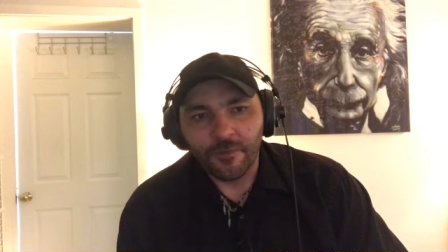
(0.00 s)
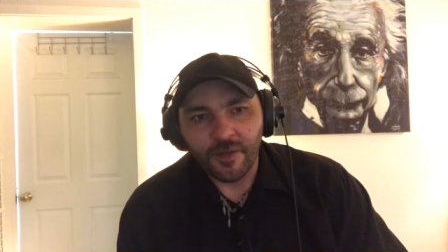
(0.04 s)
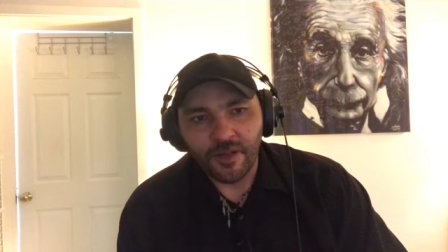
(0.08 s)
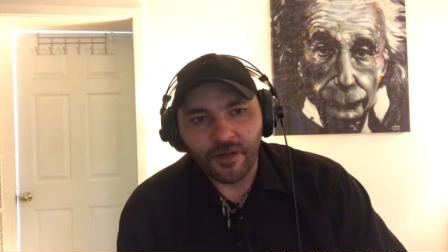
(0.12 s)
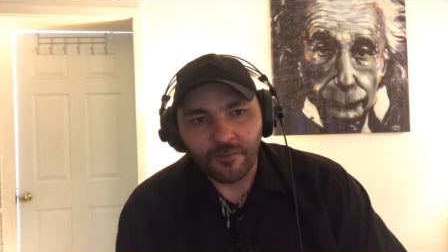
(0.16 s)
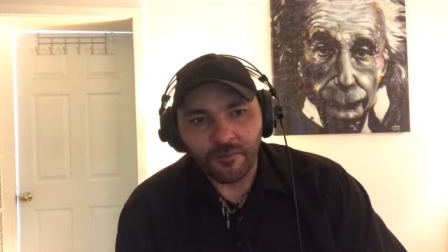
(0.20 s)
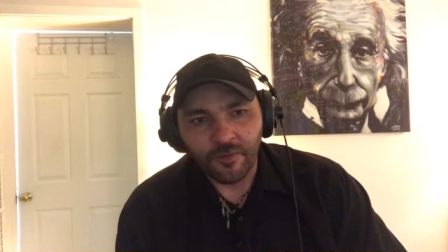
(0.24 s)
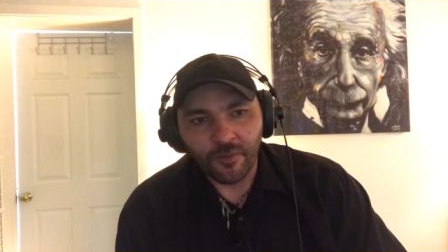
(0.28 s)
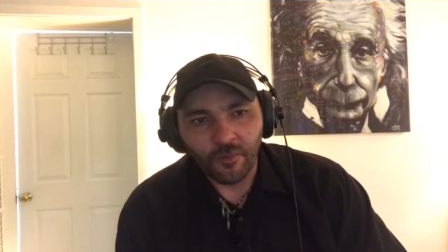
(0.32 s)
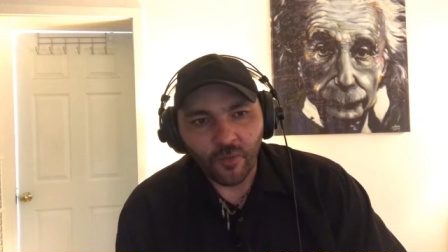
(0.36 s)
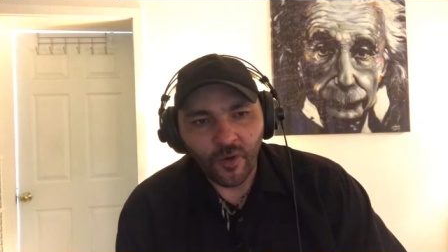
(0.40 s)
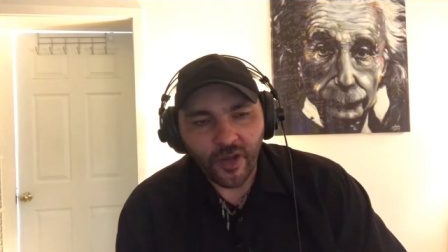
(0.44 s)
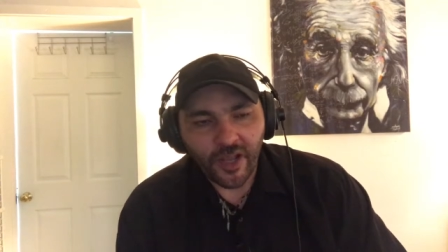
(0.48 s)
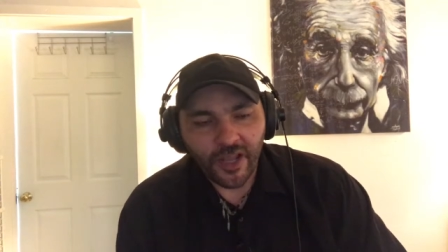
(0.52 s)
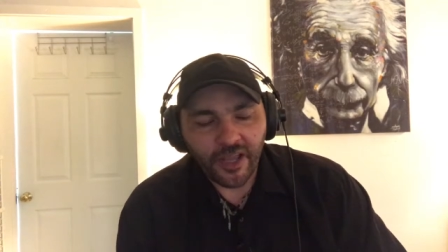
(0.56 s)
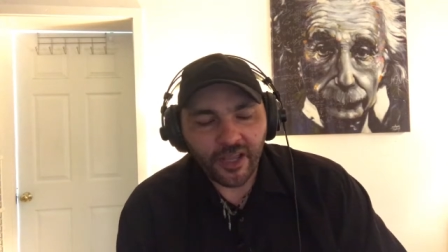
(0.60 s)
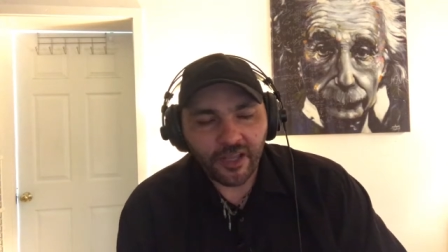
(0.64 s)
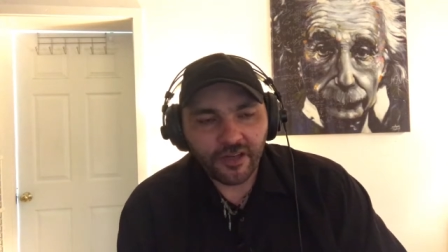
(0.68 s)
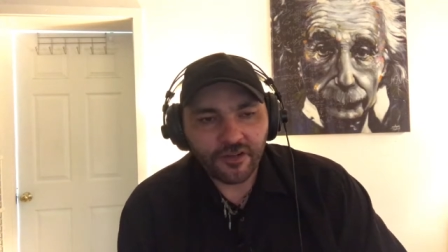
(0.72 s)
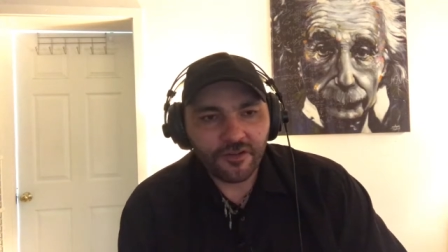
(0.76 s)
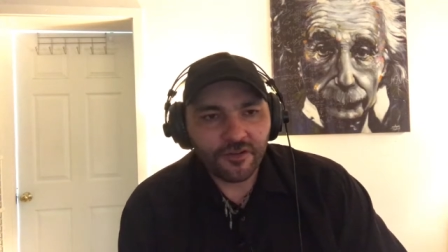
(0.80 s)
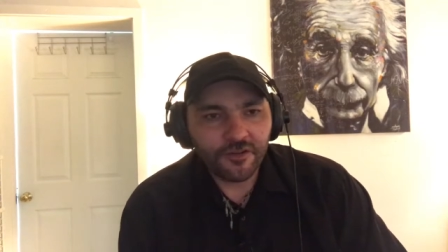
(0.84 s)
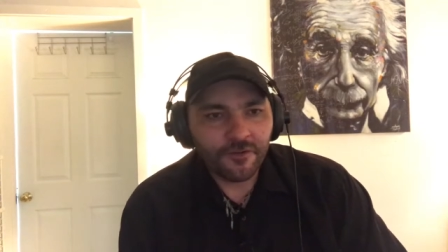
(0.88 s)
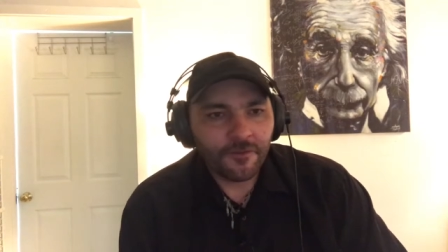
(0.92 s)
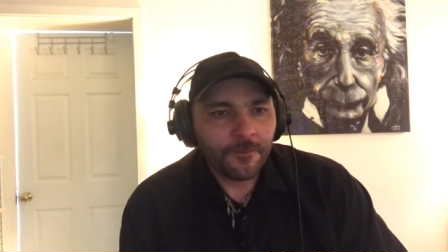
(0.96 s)
minimum
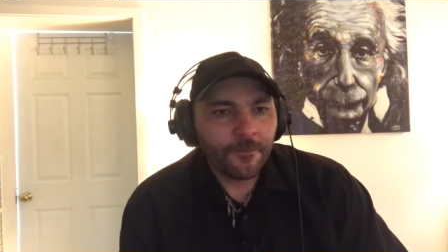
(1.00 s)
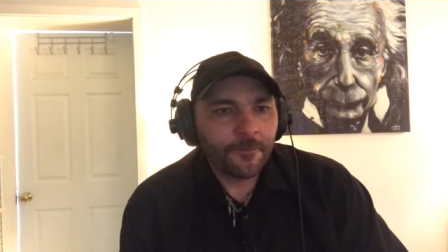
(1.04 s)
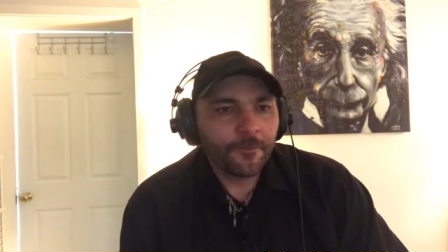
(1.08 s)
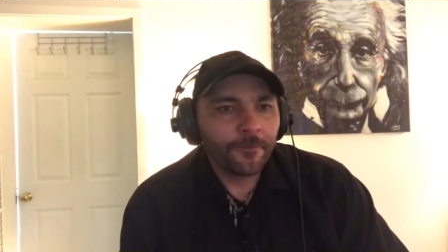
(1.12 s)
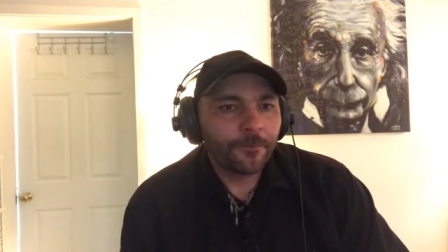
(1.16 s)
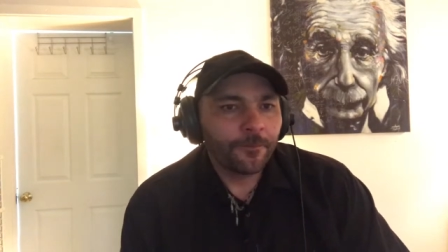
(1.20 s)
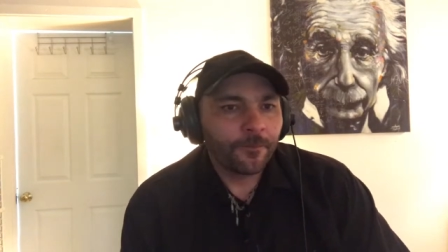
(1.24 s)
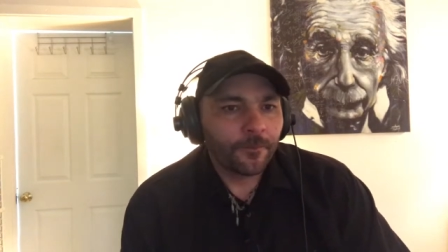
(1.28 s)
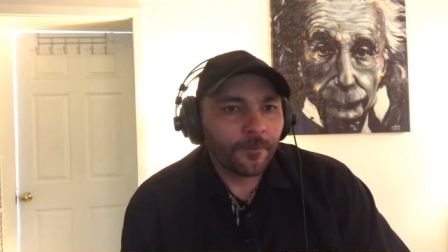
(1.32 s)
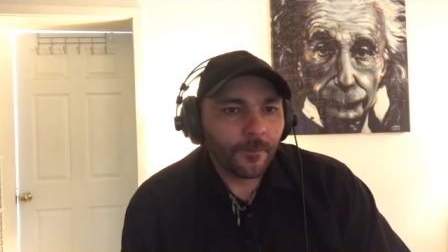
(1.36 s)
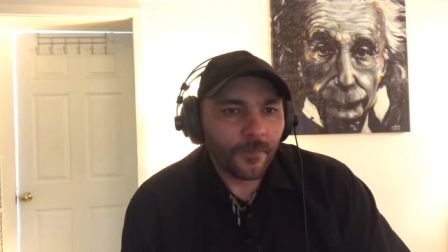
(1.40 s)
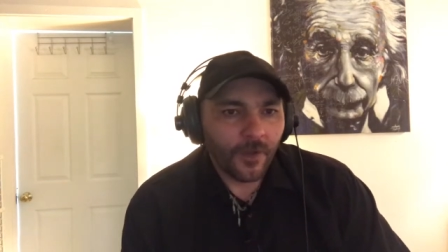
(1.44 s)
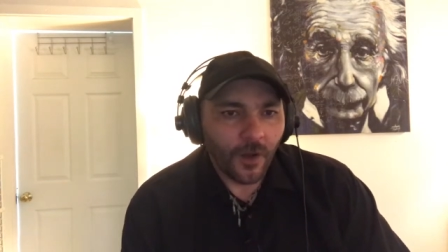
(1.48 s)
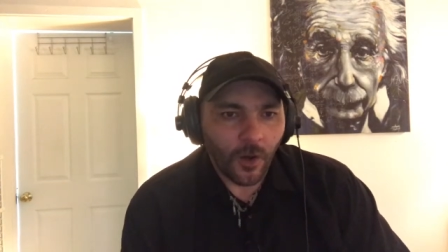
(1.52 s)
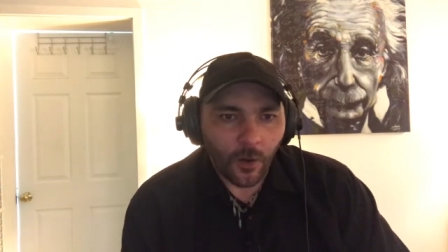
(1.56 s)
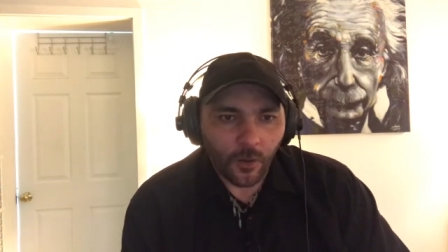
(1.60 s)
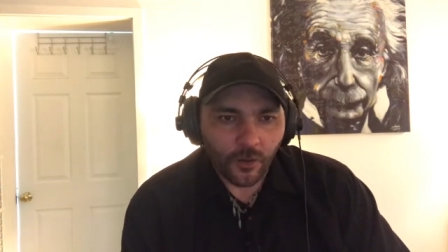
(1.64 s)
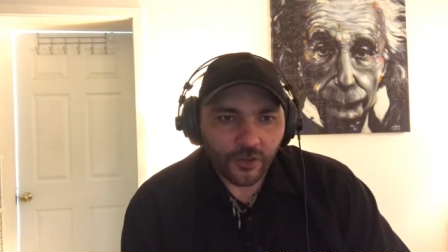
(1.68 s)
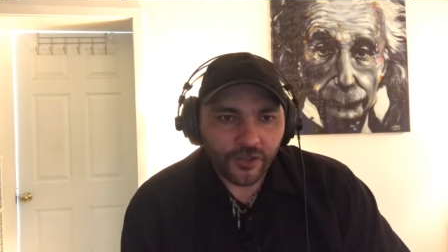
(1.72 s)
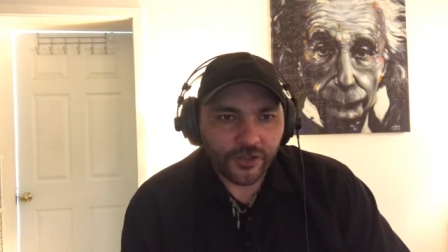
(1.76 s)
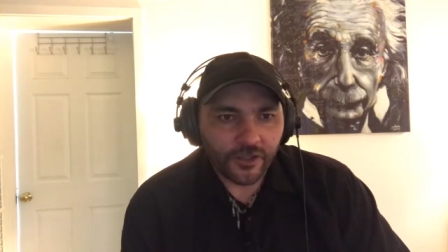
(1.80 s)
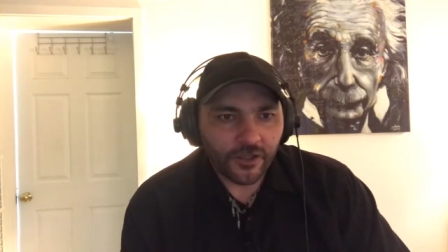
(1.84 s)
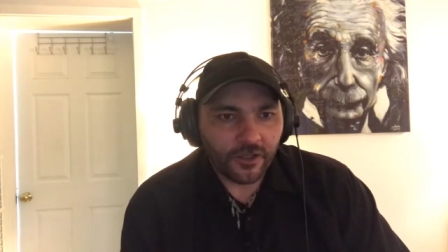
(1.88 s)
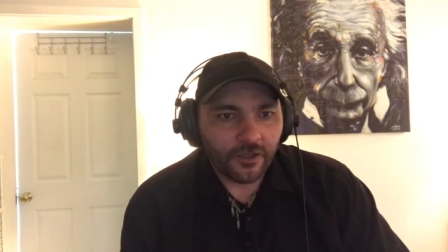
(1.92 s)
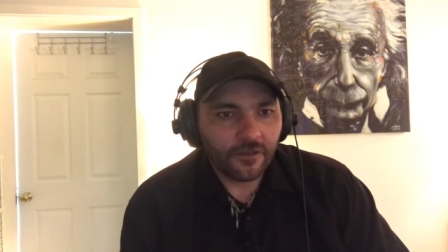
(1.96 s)
wage,
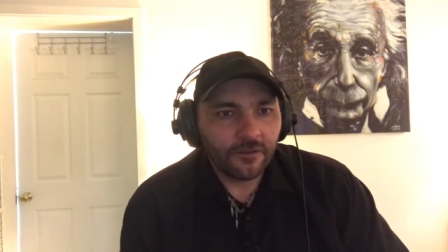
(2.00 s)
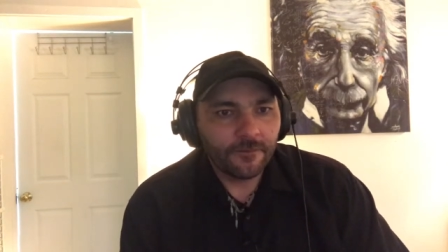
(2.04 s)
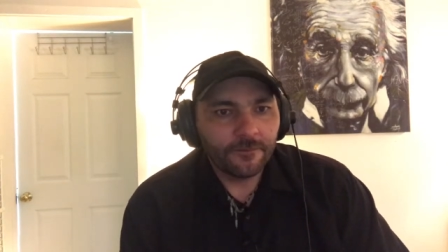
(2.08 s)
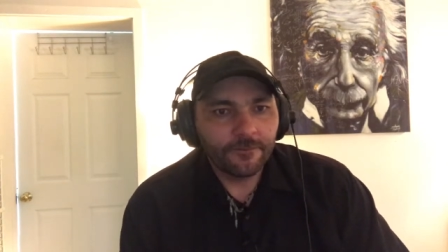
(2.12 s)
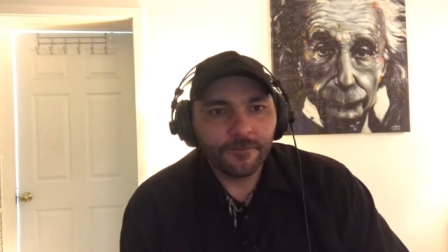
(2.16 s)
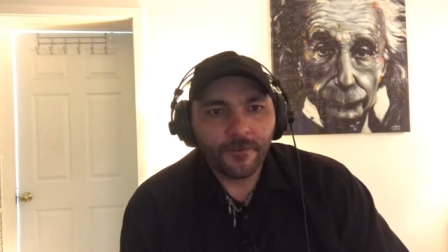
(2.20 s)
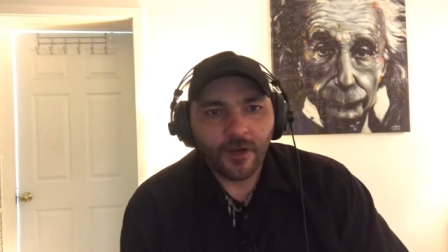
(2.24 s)
OSHA,